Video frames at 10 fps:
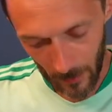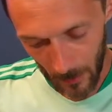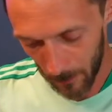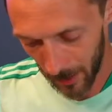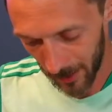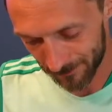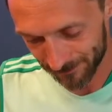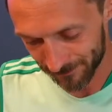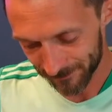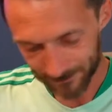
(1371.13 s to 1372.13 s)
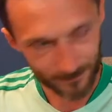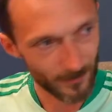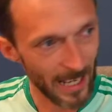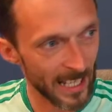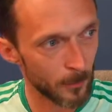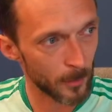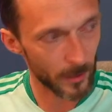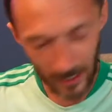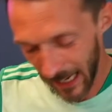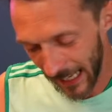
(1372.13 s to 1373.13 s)
But I can't
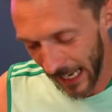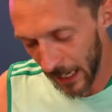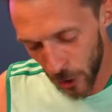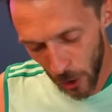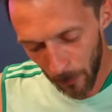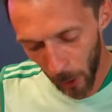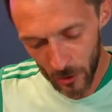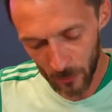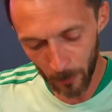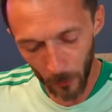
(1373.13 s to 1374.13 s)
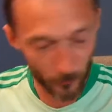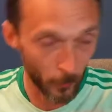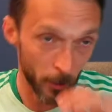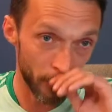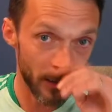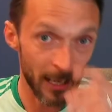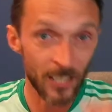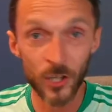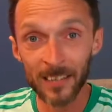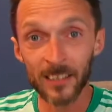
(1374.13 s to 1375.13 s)
believe, and again, I should have probably just bought the fucking thing. I
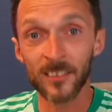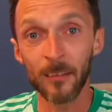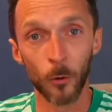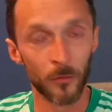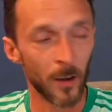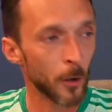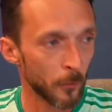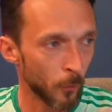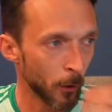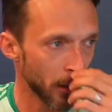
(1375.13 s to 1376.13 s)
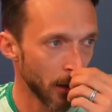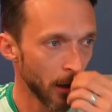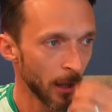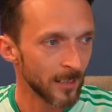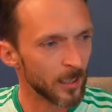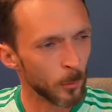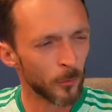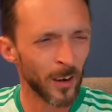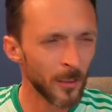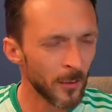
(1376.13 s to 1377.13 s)
traded Timo Werner for it, and Timo
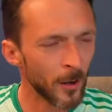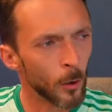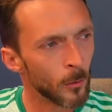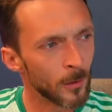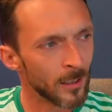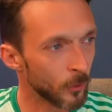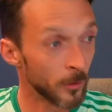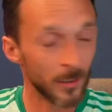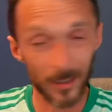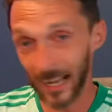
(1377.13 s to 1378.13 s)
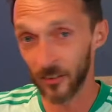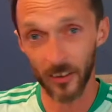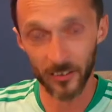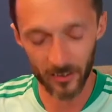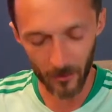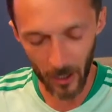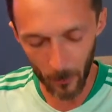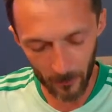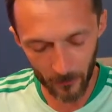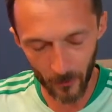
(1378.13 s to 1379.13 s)
Werner now is on, the guys listed it right
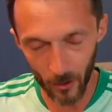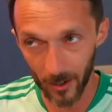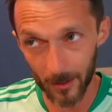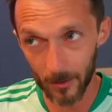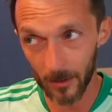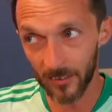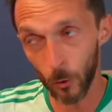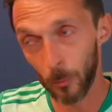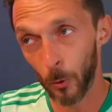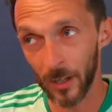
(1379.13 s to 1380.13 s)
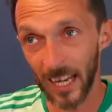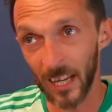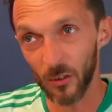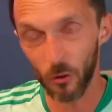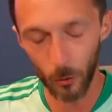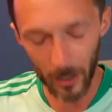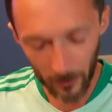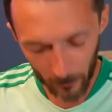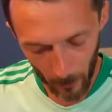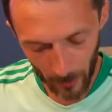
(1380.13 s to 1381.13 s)
away for 0.82
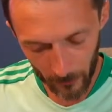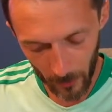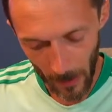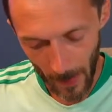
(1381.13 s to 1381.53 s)
ETH or whatever.